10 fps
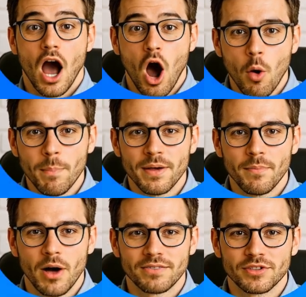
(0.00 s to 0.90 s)
I open
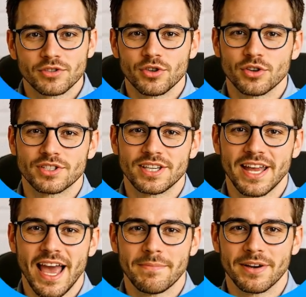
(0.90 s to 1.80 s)
the browser, search the
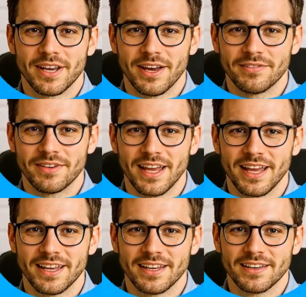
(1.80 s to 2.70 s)
name, click the
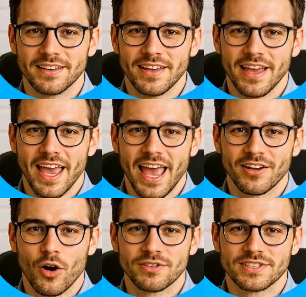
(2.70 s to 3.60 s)
link, and
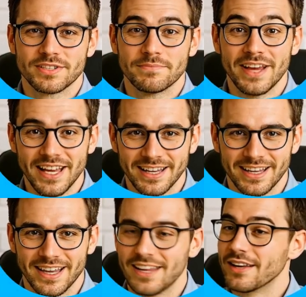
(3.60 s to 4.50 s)
it launches
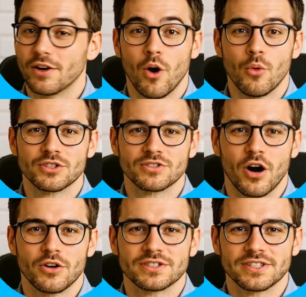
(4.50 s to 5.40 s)
immediately. No
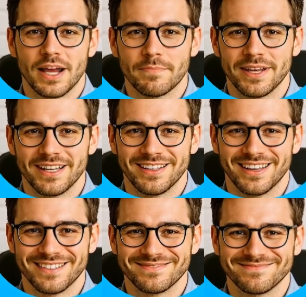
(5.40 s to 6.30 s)
installs or setup needed,
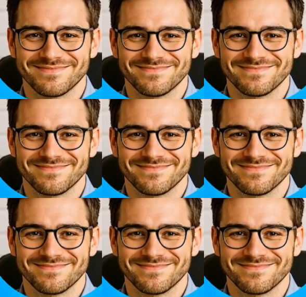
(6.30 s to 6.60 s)
nice.